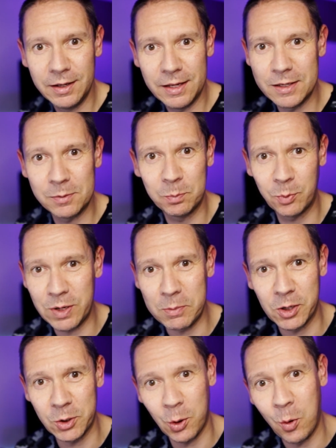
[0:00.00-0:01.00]
is pretty
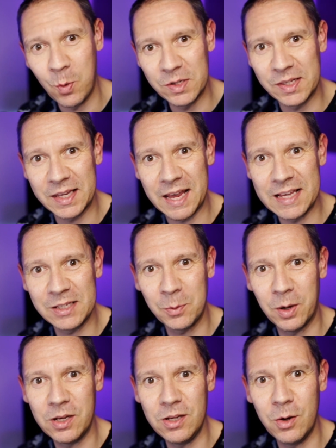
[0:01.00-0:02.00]
much always the case
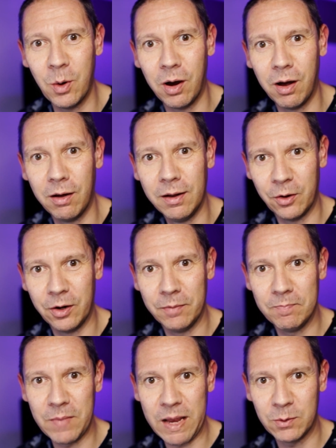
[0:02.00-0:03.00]
when you are on an
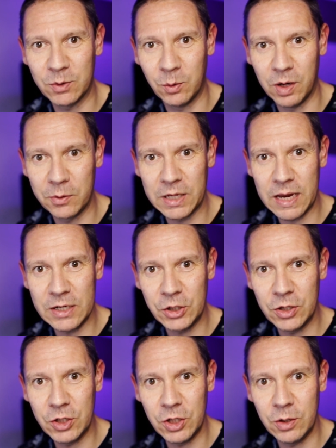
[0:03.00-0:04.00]
outdoor
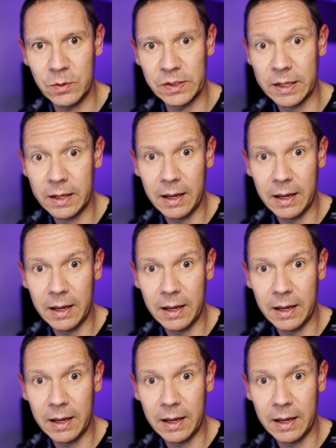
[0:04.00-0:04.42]
location shoot